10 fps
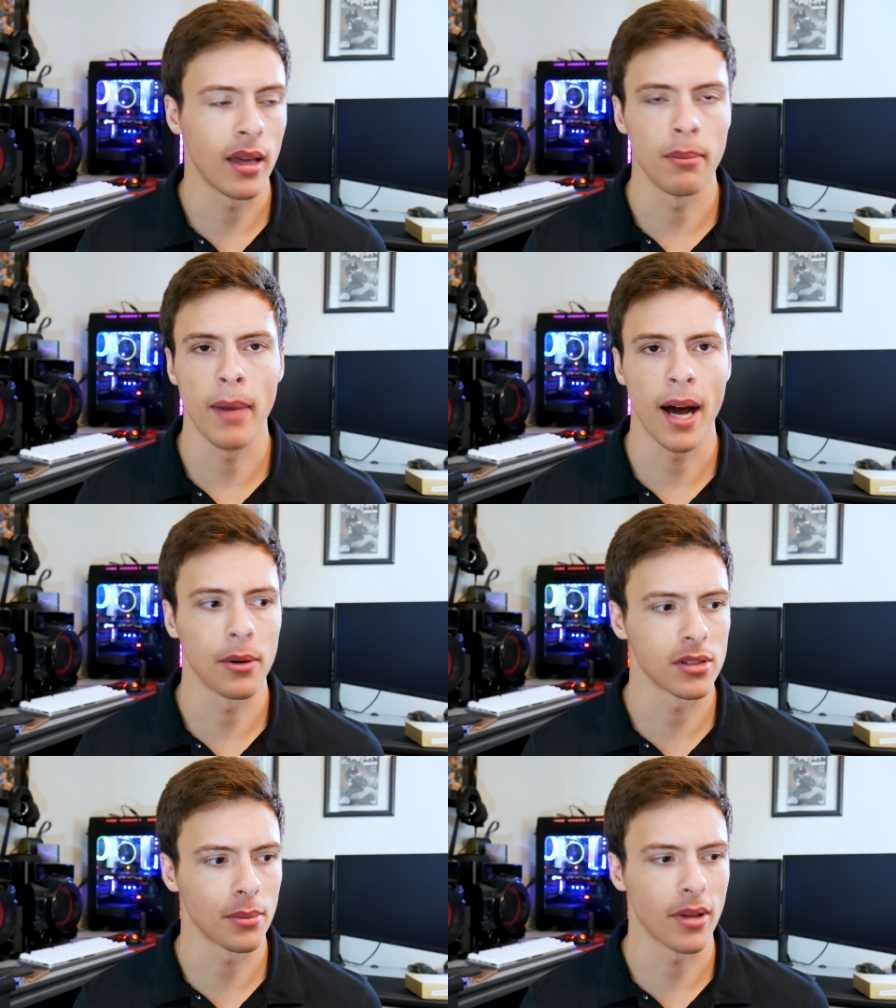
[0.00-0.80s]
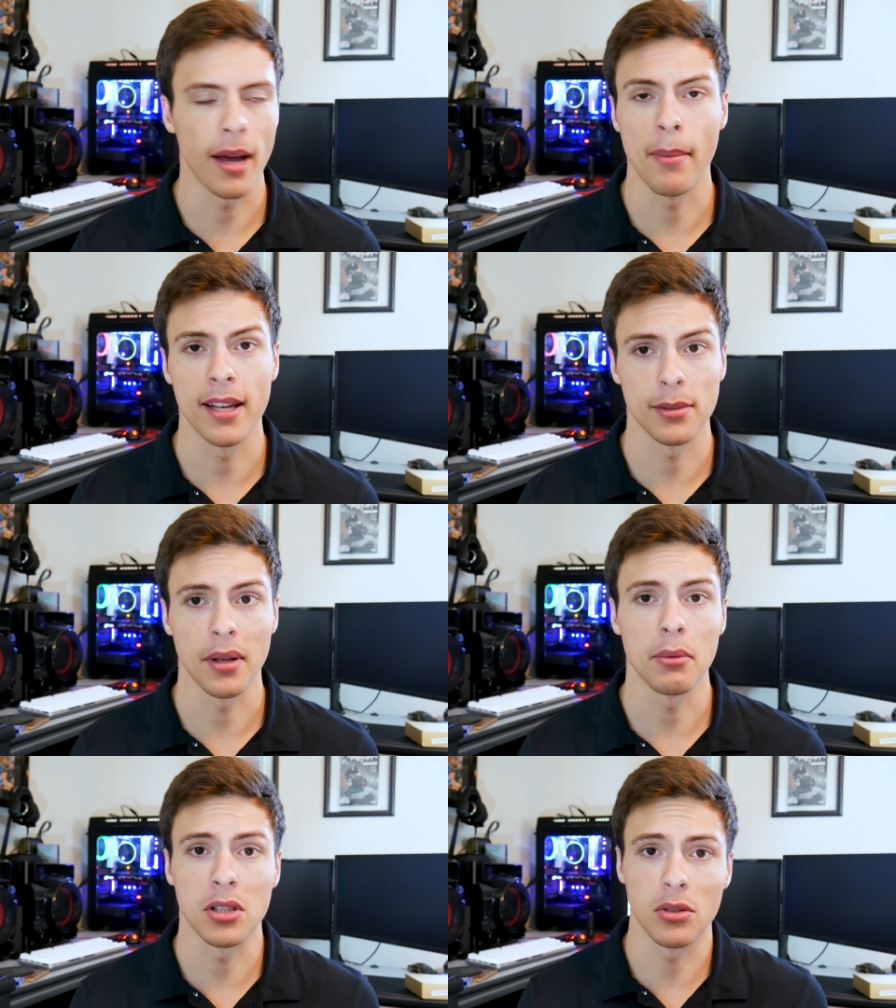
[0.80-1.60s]
a power supply
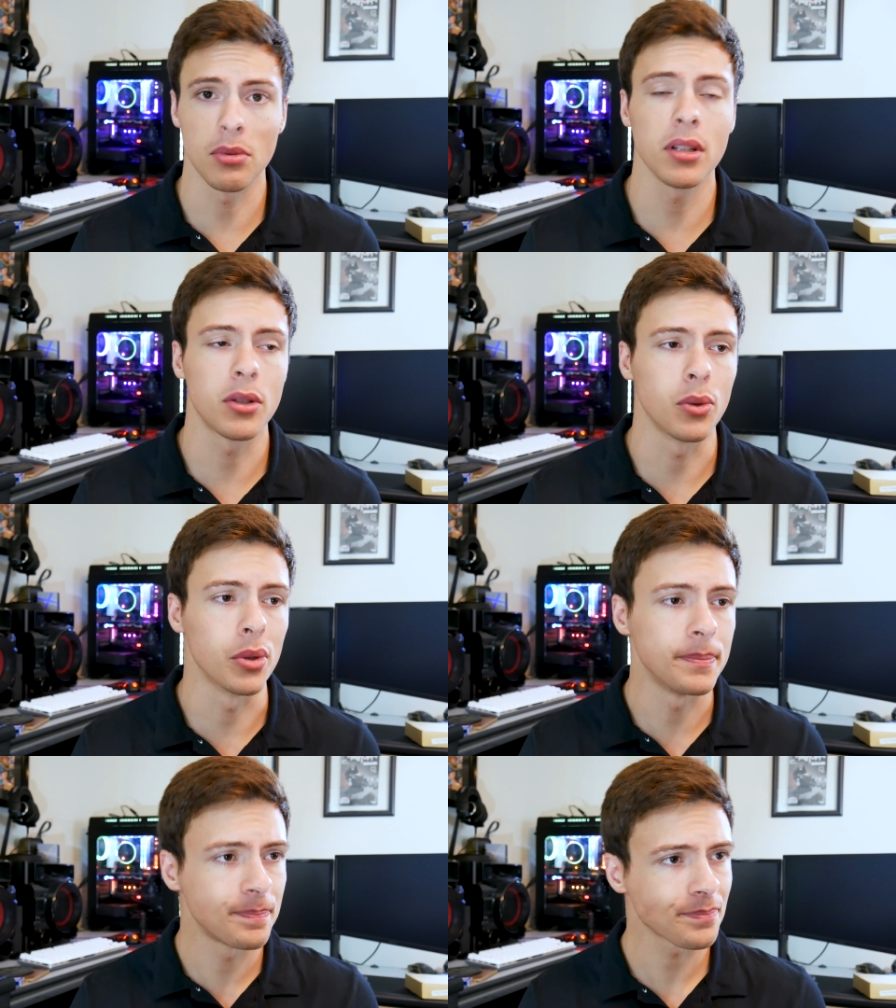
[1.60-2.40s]
basement, which is really cool.